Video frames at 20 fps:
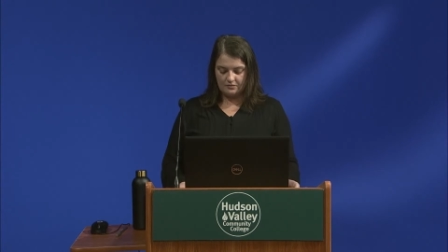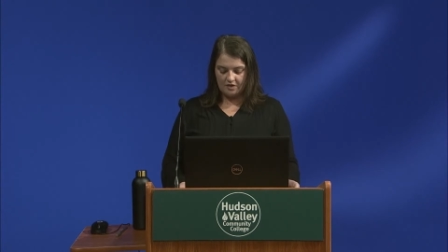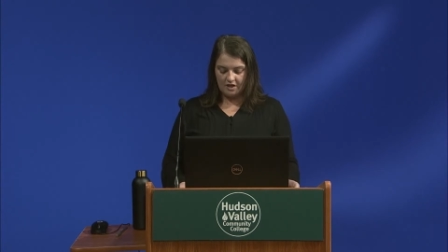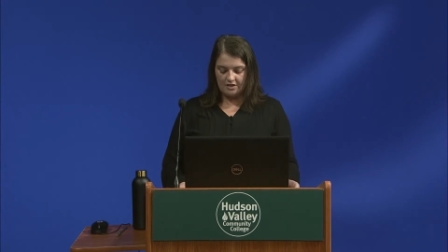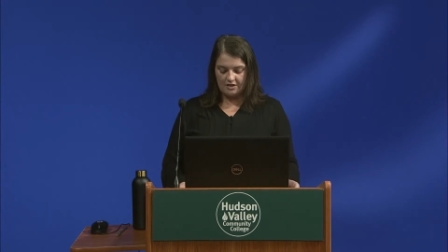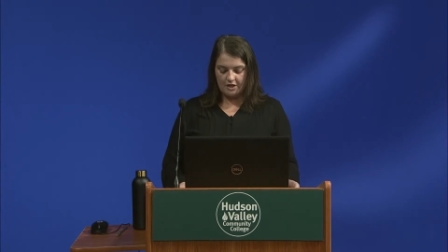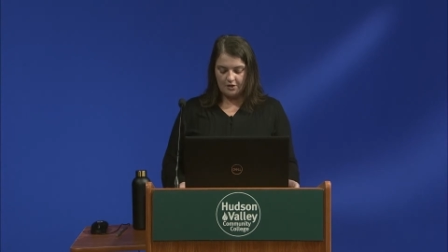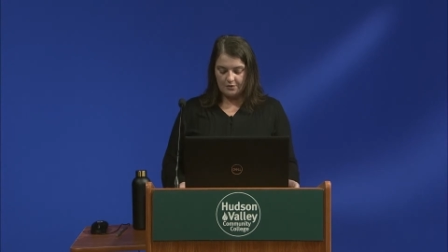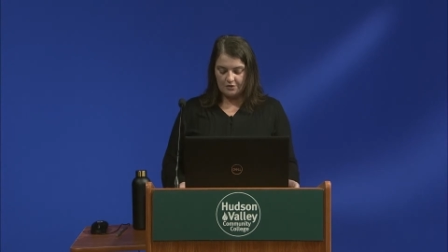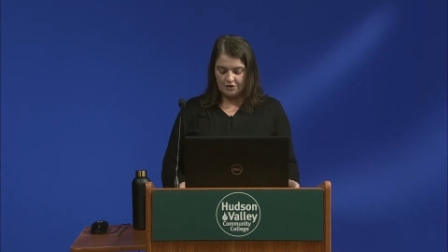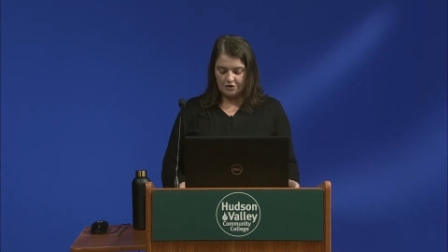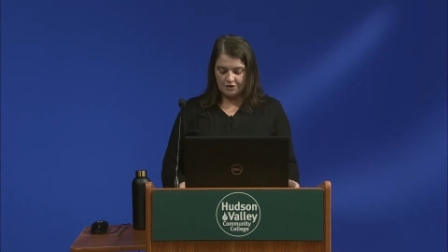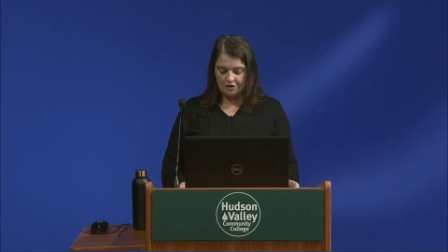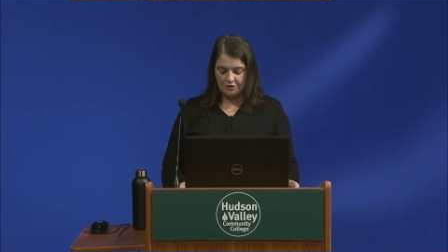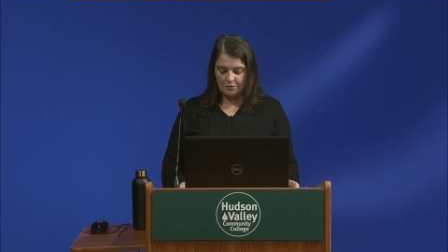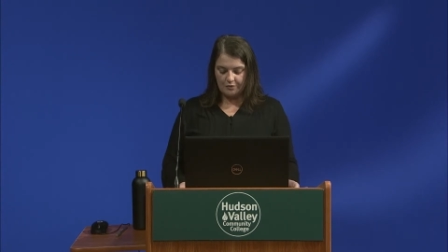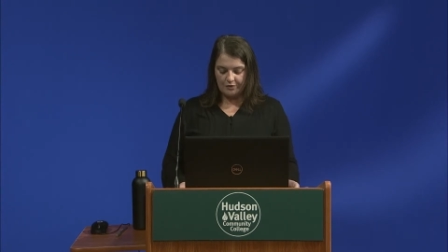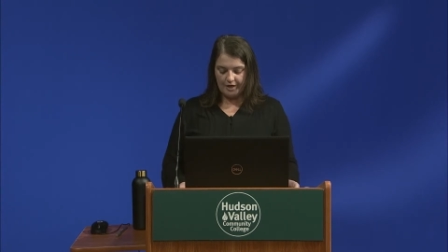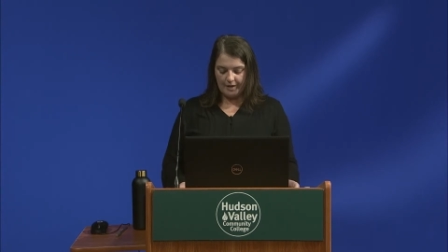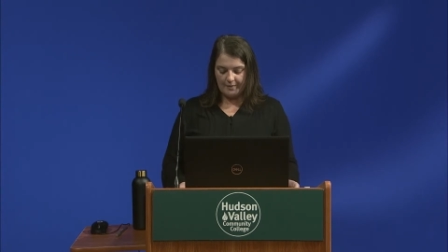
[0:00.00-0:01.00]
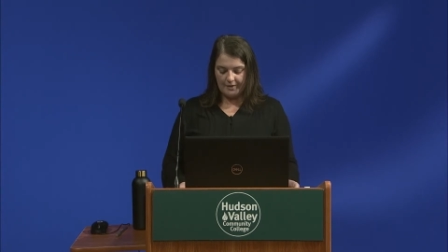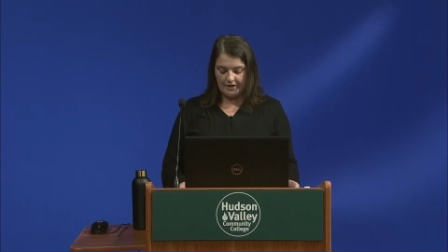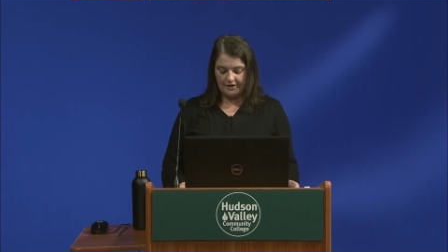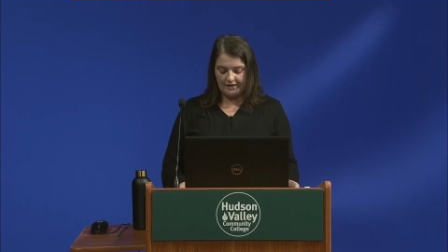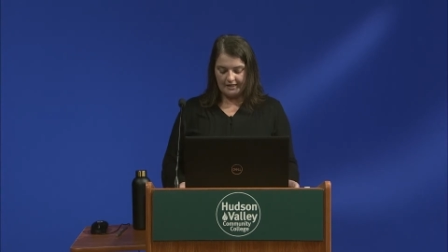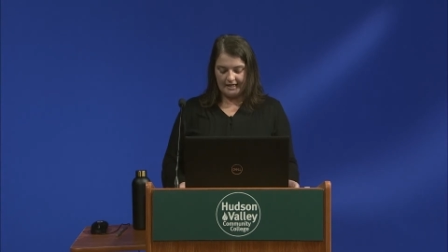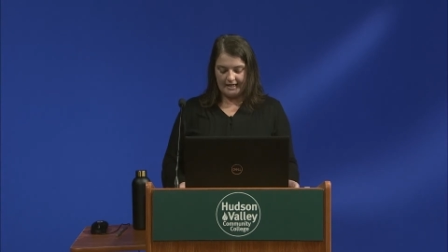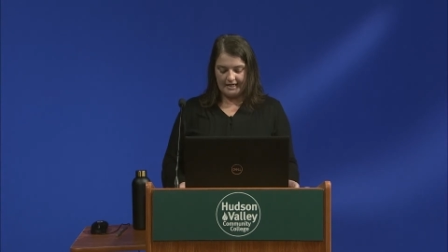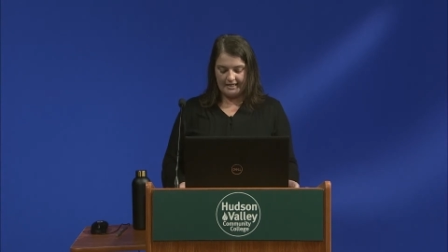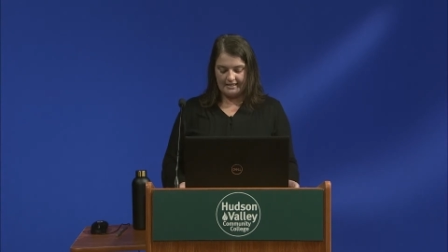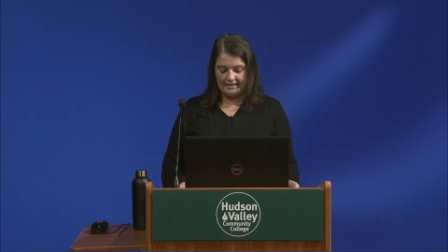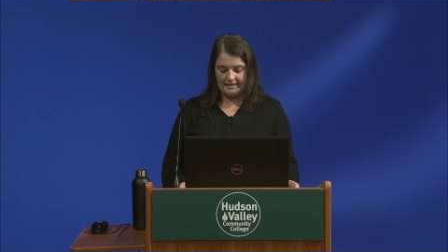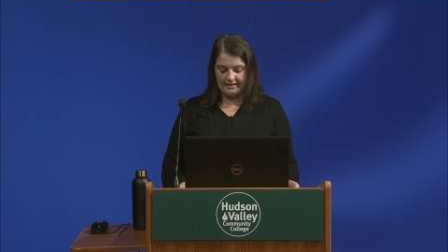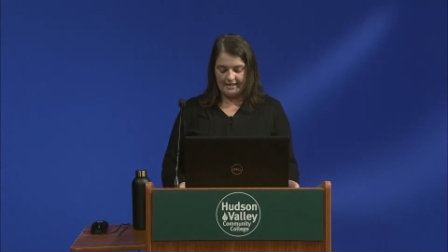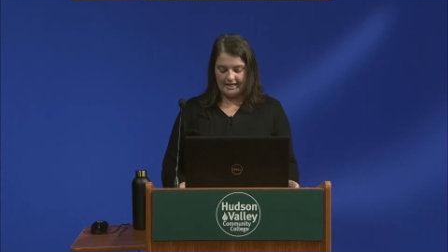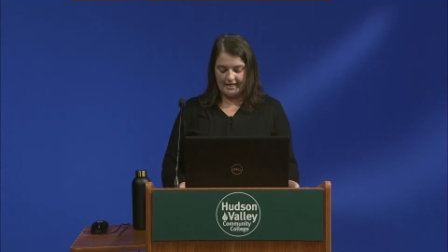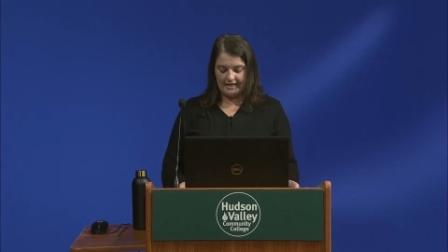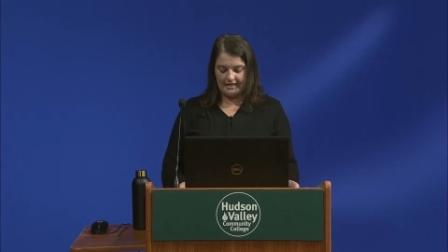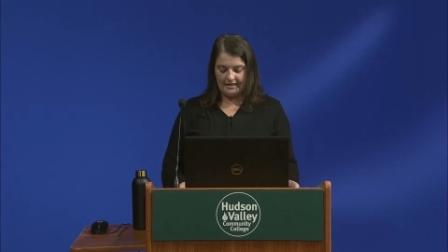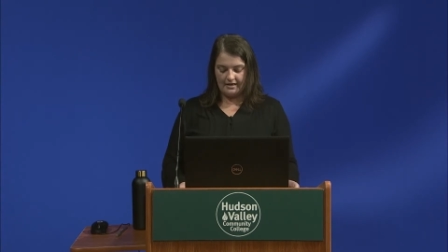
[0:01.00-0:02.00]
They're restricted primarily in that
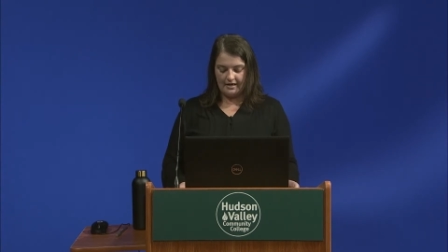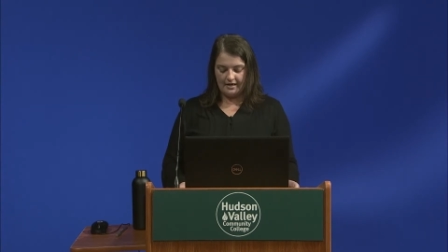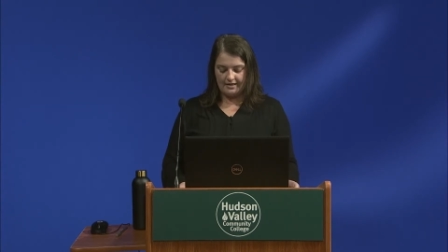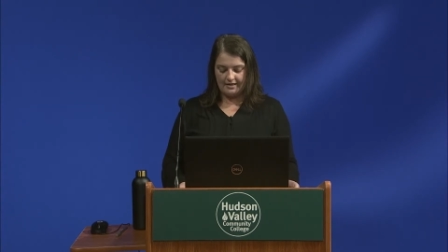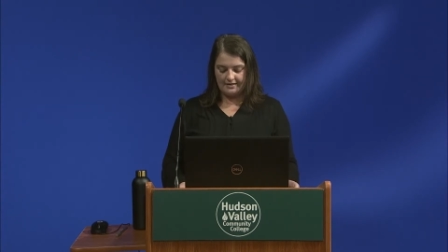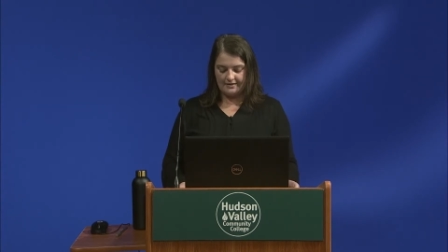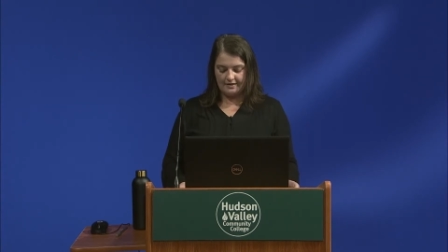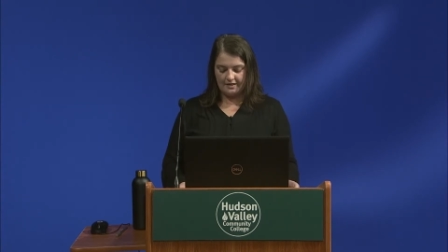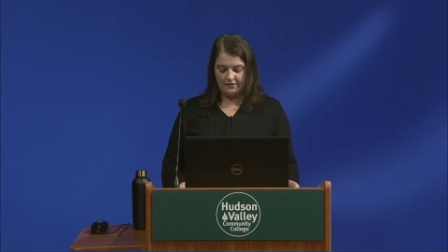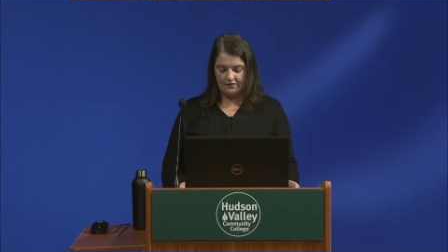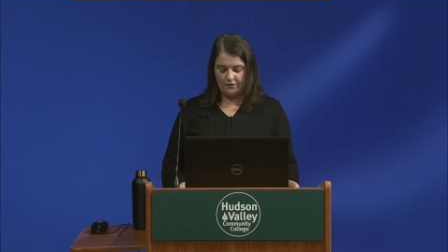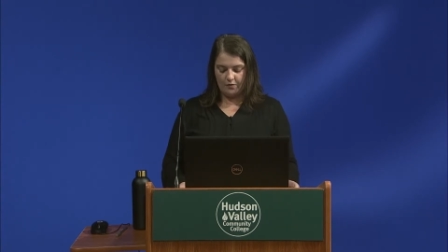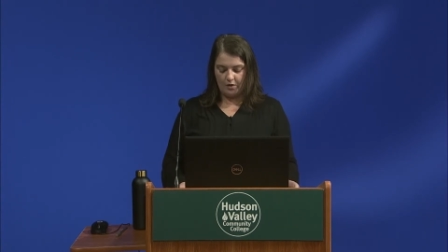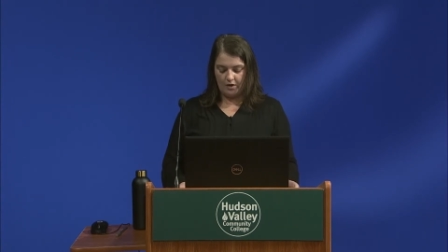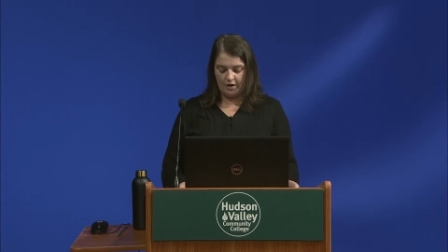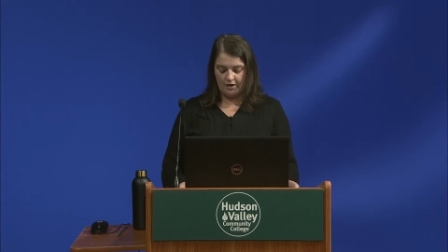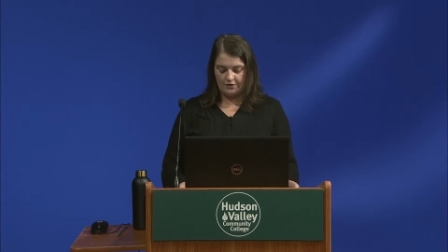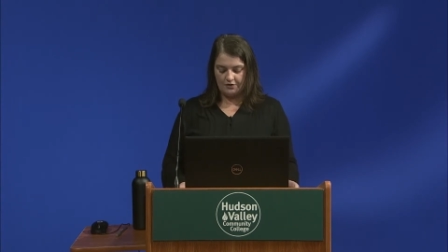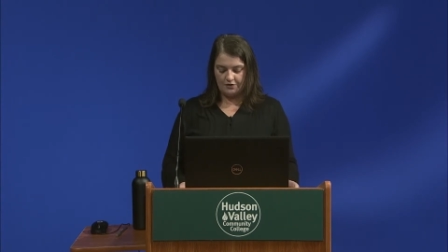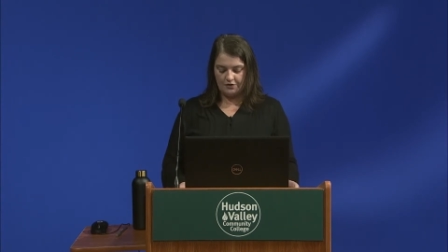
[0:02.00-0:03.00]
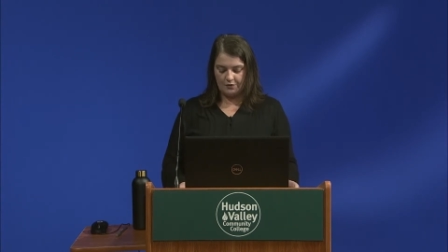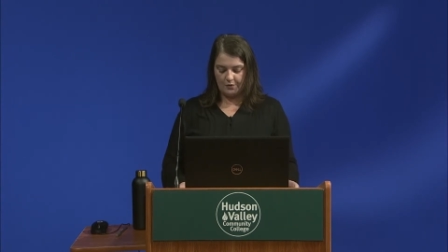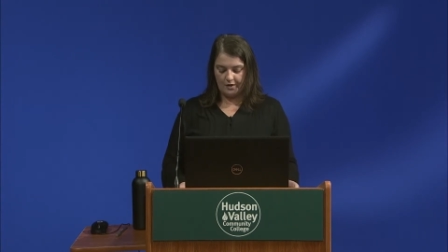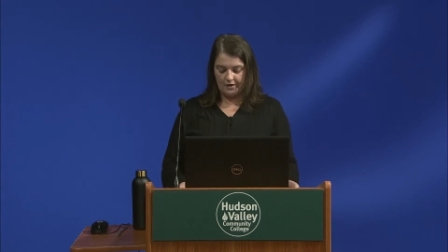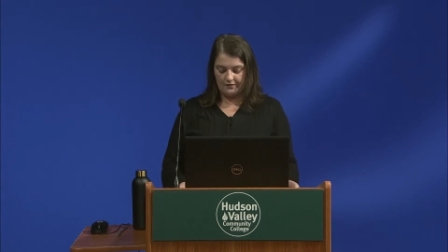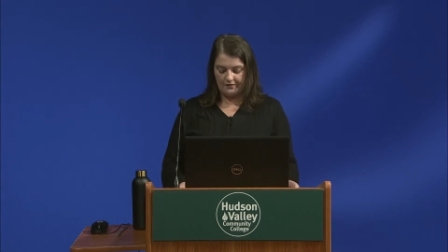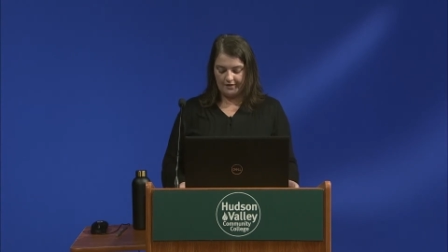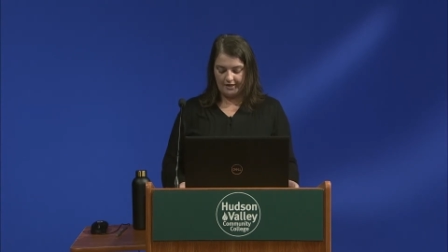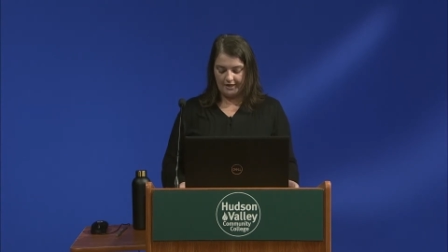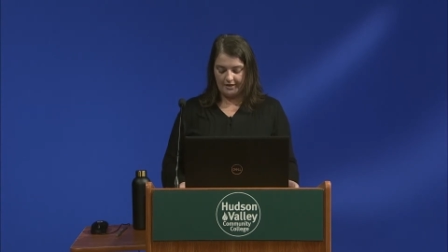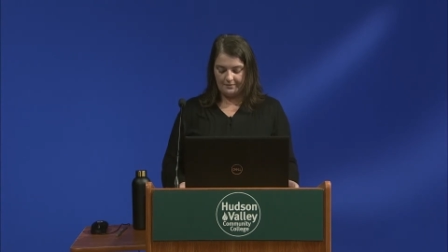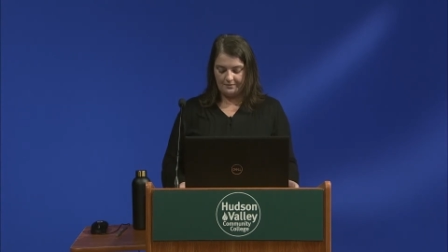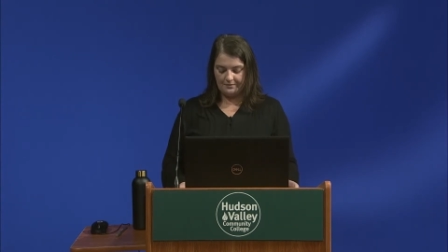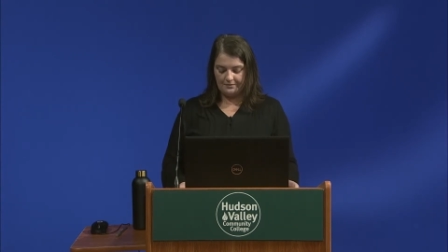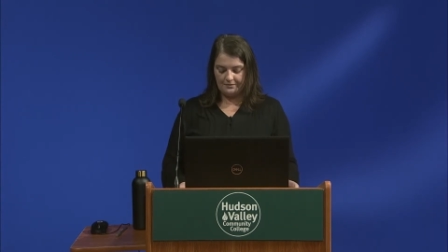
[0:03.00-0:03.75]
they cannot exceed 400 square feet